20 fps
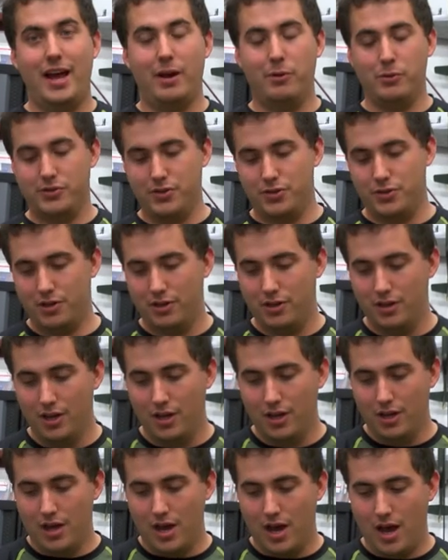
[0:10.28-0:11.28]
acquisition.
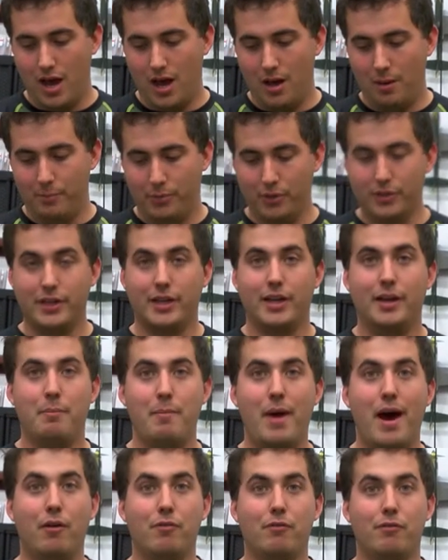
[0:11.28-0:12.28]
Uh, I'm building a
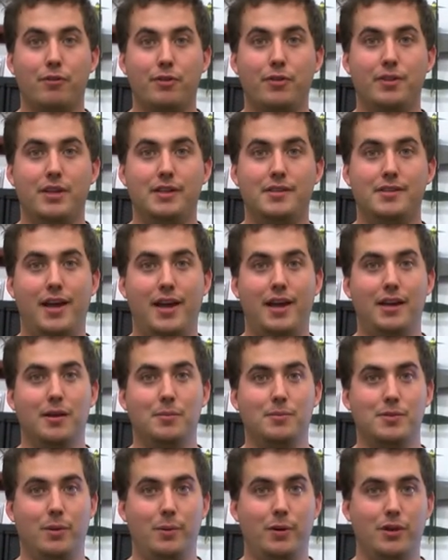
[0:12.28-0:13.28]
mount for the
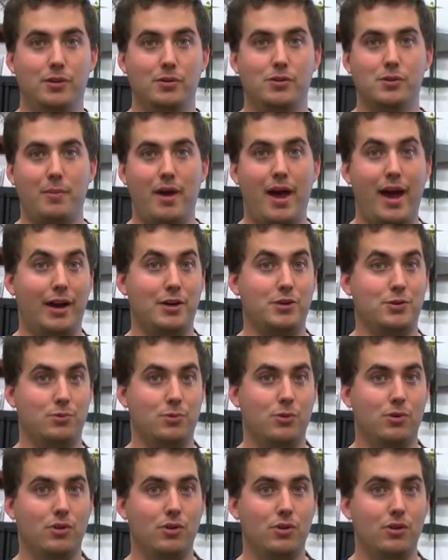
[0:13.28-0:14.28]
tandem so that we can do some
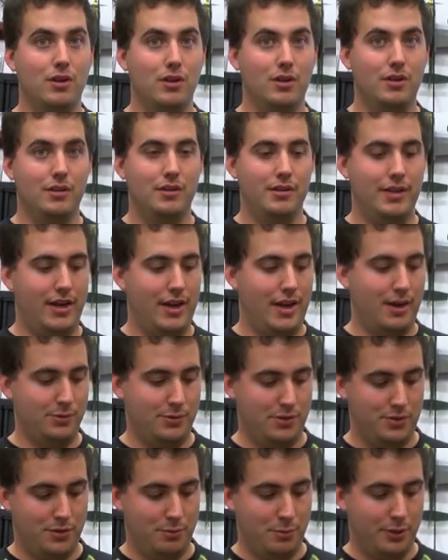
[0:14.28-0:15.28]
actual data
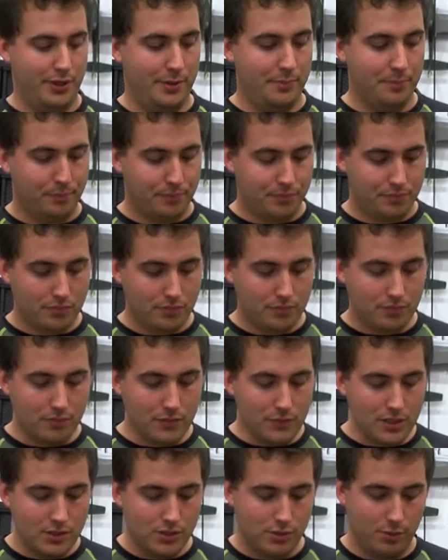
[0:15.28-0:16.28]
acquisition with it.
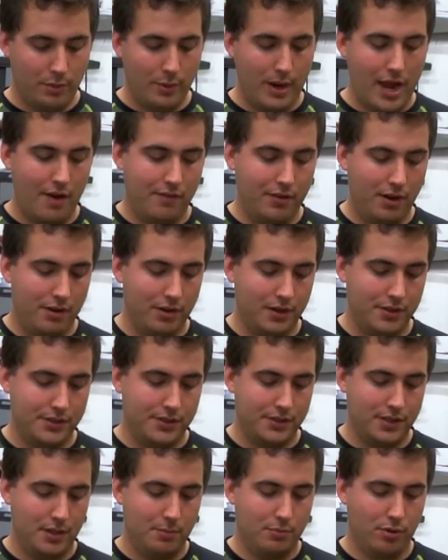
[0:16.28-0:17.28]
So what we have here
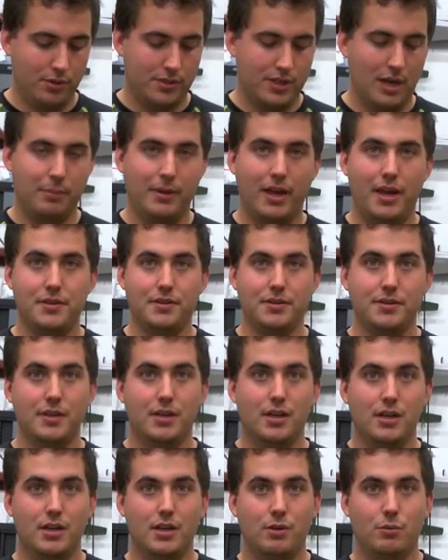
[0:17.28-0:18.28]
is the prototype case
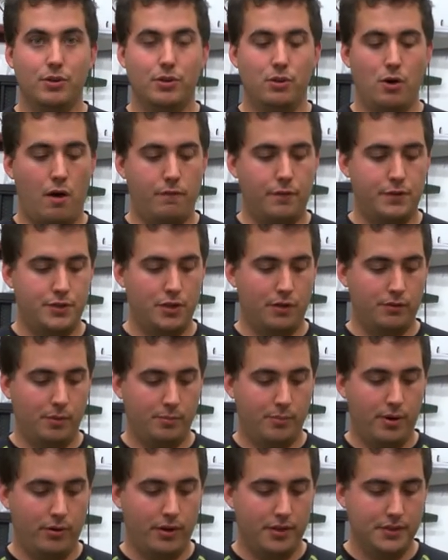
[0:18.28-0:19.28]
with the off-the-shelf
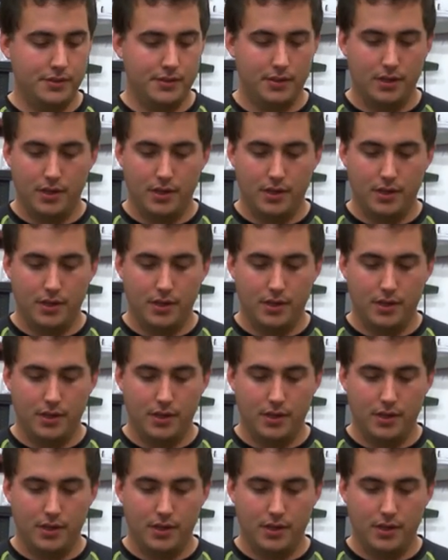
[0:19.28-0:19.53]
components,